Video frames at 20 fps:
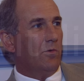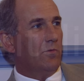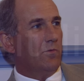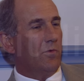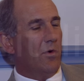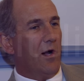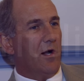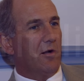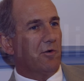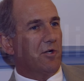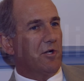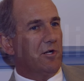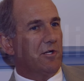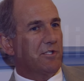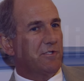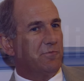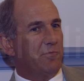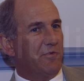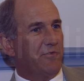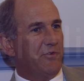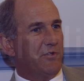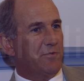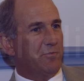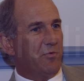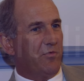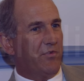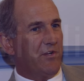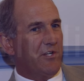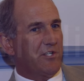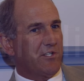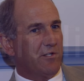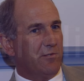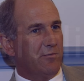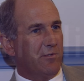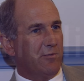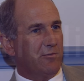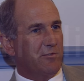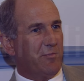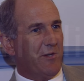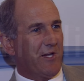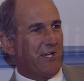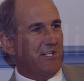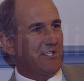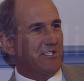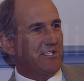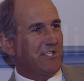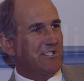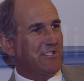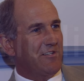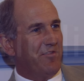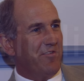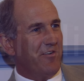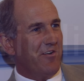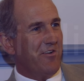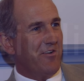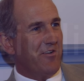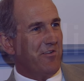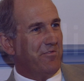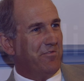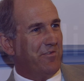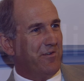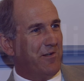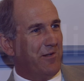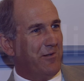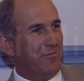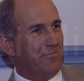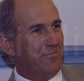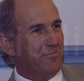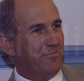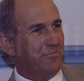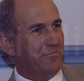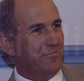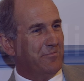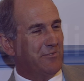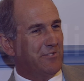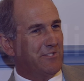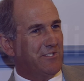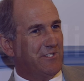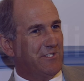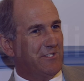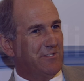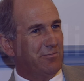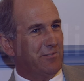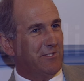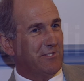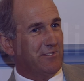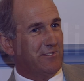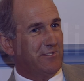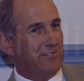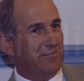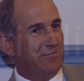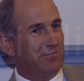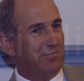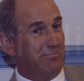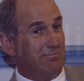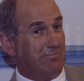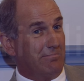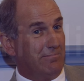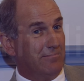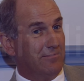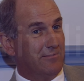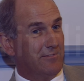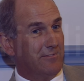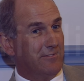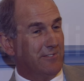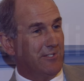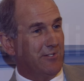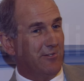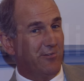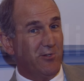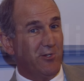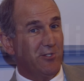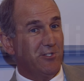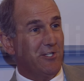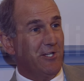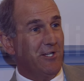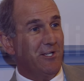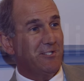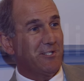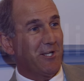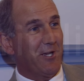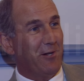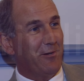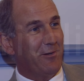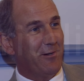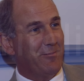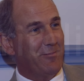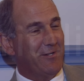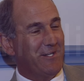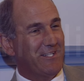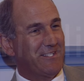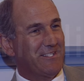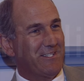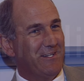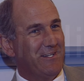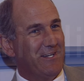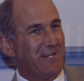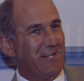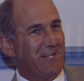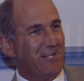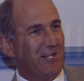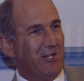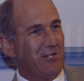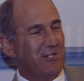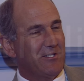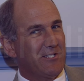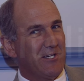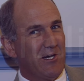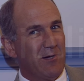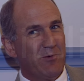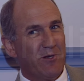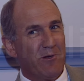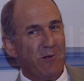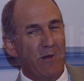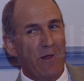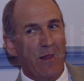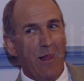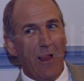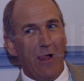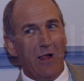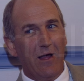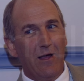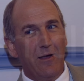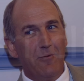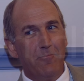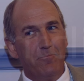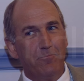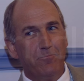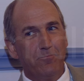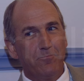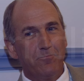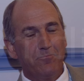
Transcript: Wow, gosh, my first professional, I was back in 65, um, which is what, maybe 30 years ago. I mean, it's a long time, but um,